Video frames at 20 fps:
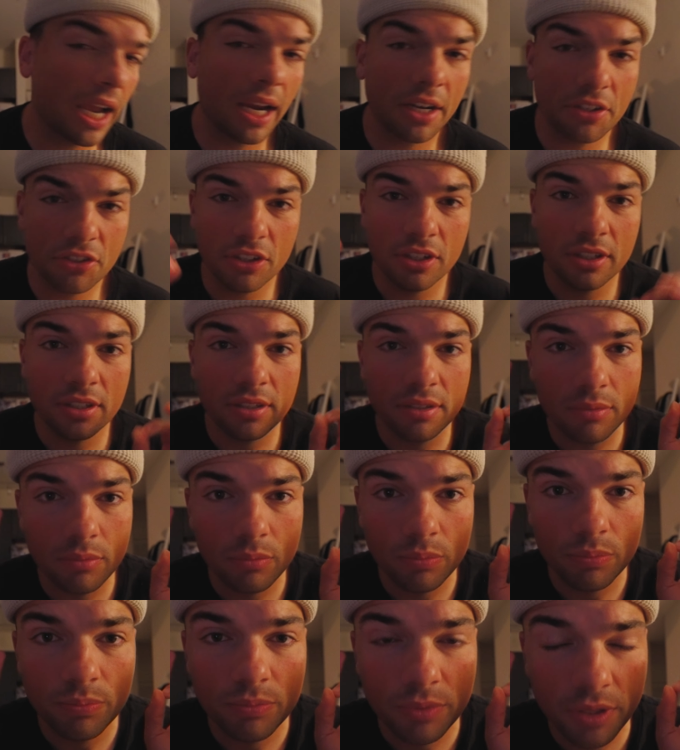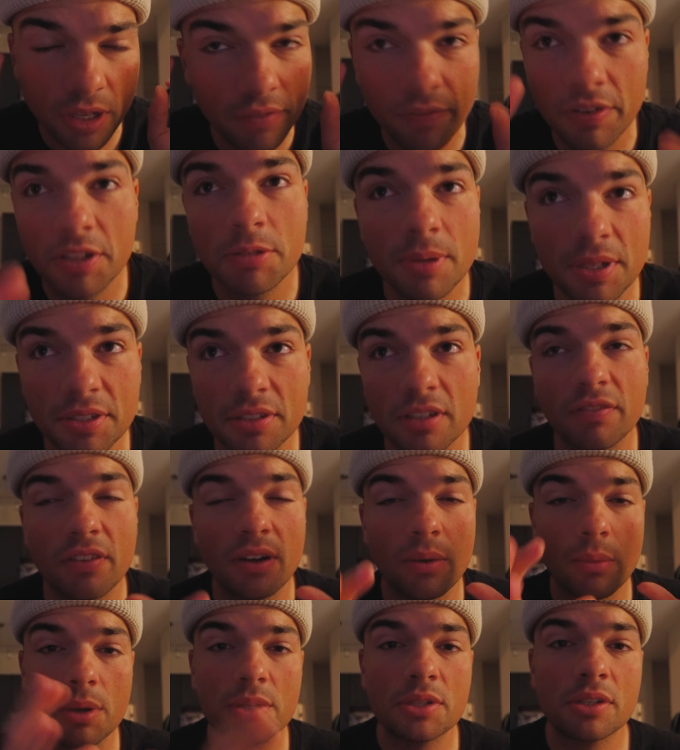I actually convinced myself
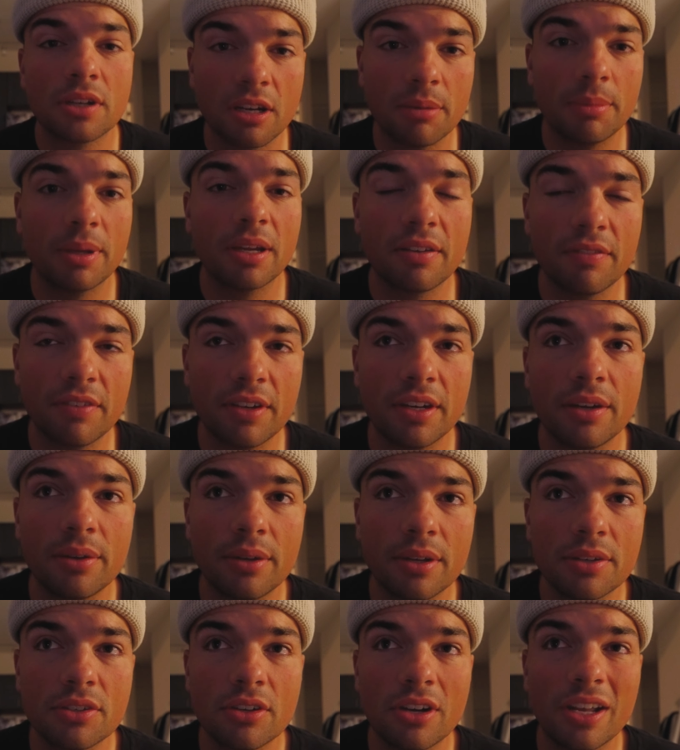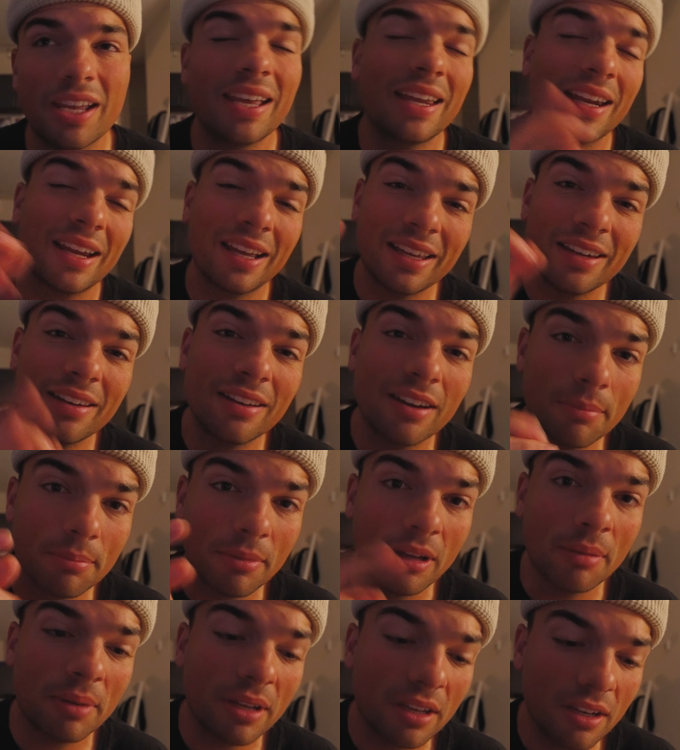I wasn't gonna make a video yesterday and I ended up
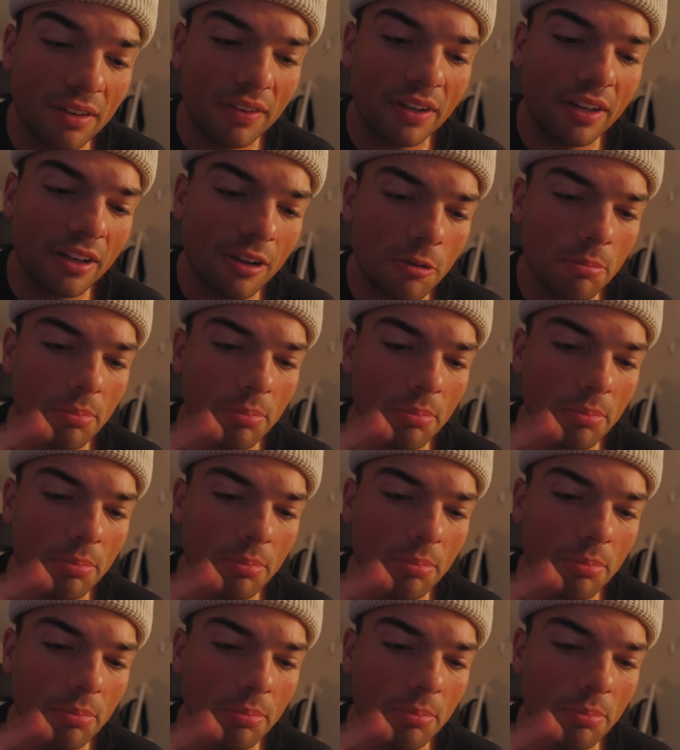not making a video,